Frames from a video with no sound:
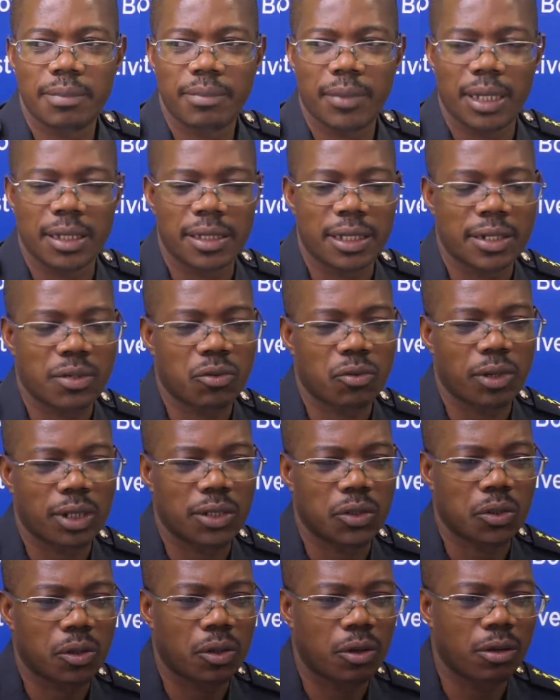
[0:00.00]
I just want
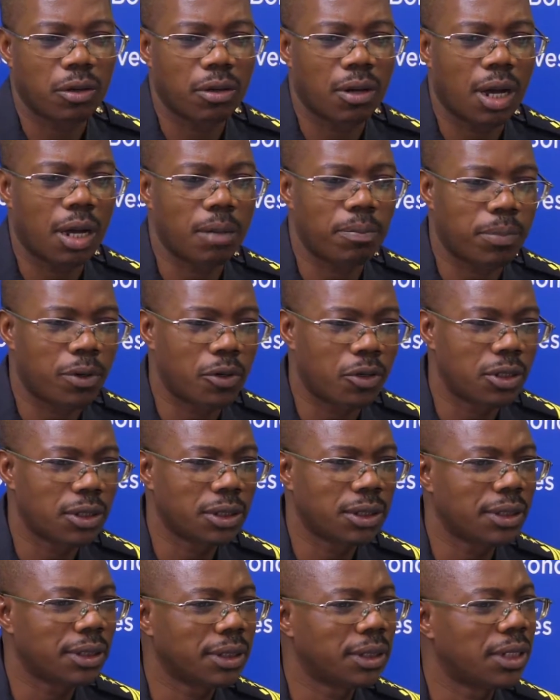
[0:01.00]
to call
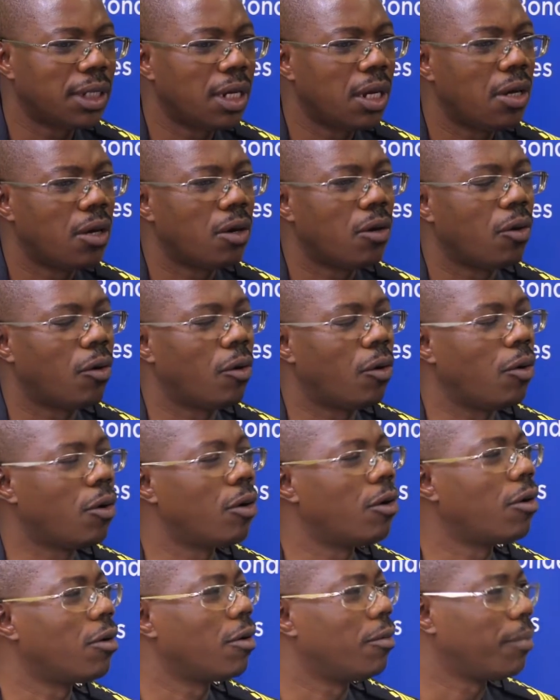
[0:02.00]
upon
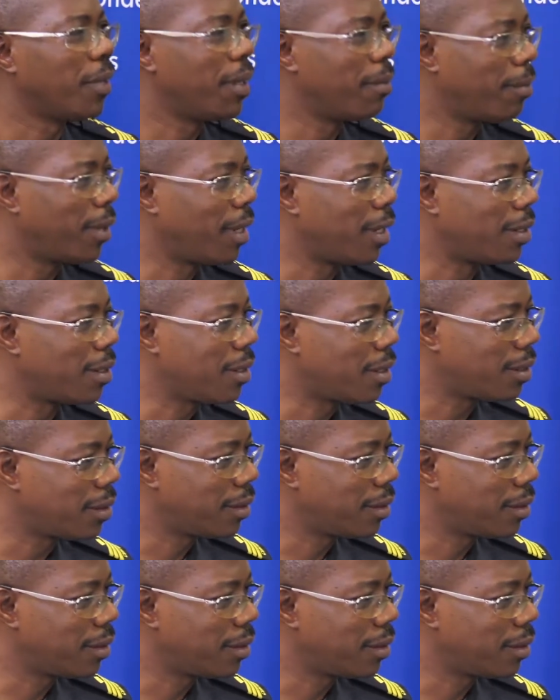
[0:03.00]
all members,